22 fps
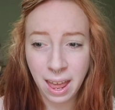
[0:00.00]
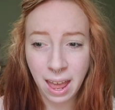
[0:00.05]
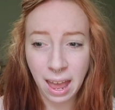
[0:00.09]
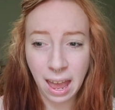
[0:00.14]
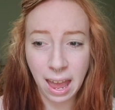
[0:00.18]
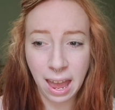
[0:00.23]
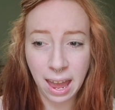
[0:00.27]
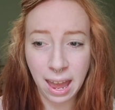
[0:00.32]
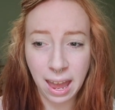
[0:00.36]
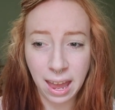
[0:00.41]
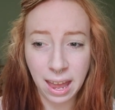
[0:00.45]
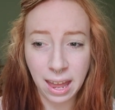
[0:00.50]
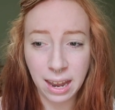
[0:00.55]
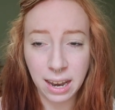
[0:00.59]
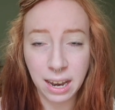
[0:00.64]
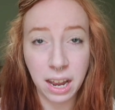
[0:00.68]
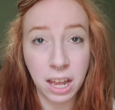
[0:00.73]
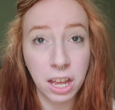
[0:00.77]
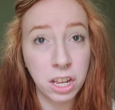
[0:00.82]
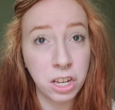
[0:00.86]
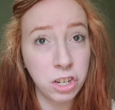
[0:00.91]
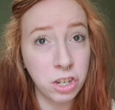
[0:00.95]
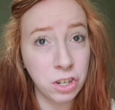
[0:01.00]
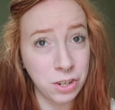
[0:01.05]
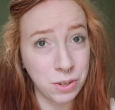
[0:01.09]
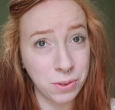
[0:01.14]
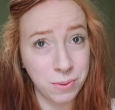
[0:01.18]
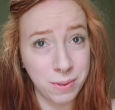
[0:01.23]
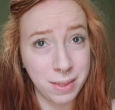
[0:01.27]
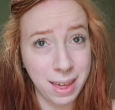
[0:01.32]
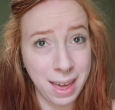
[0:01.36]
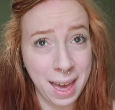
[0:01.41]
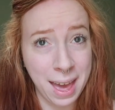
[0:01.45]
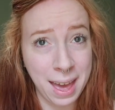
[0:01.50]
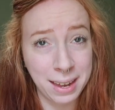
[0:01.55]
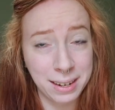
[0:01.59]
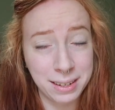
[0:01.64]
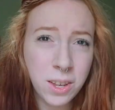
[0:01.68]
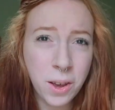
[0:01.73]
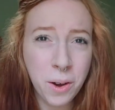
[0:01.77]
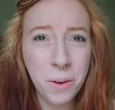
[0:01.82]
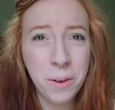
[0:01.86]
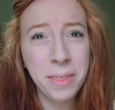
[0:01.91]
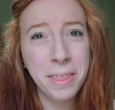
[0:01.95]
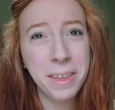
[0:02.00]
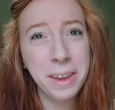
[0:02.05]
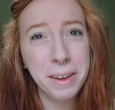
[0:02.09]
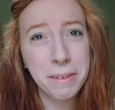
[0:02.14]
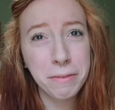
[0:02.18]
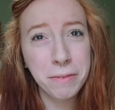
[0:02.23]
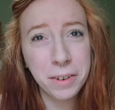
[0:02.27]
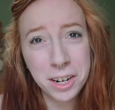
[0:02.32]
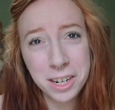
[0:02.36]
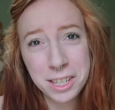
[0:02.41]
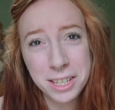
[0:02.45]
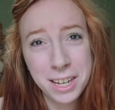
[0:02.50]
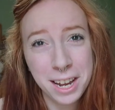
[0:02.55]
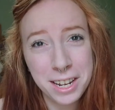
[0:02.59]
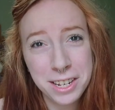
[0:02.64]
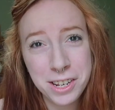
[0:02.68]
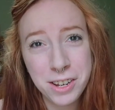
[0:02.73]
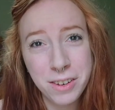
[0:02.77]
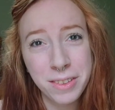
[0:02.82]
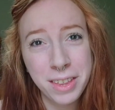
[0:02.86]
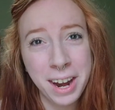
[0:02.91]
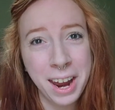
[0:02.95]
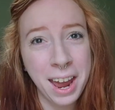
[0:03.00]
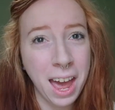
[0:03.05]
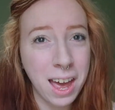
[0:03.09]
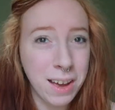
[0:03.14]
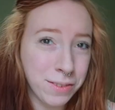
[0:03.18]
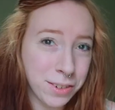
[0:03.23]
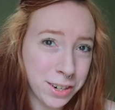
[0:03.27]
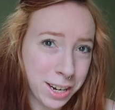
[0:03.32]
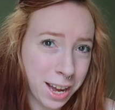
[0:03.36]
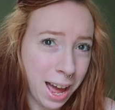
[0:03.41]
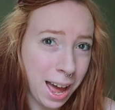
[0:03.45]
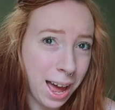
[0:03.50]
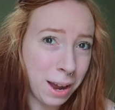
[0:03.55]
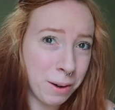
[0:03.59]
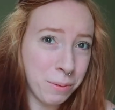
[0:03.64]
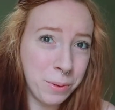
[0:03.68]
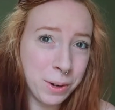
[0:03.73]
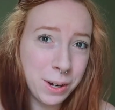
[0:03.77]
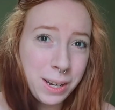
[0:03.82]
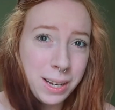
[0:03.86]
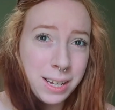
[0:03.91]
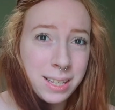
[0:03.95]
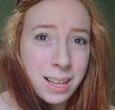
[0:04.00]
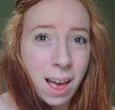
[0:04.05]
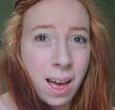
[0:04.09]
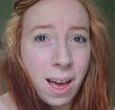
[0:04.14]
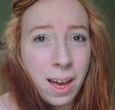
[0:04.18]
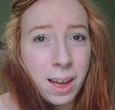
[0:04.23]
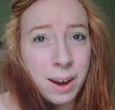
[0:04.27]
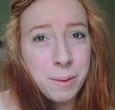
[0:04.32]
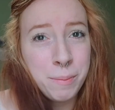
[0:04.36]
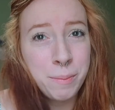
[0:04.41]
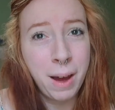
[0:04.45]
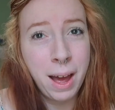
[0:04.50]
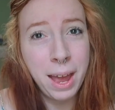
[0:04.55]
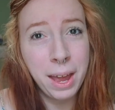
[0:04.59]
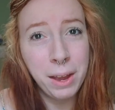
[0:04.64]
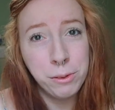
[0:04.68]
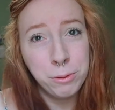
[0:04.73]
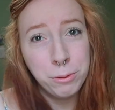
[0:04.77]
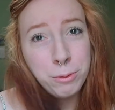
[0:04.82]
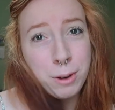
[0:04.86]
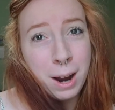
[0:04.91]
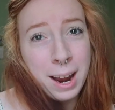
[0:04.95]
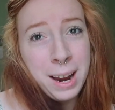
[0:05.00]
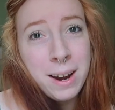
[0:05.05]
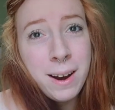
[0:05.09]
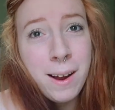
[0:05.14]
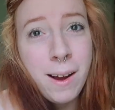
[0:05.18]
and do that. So the first tattoo that I ever got was on my right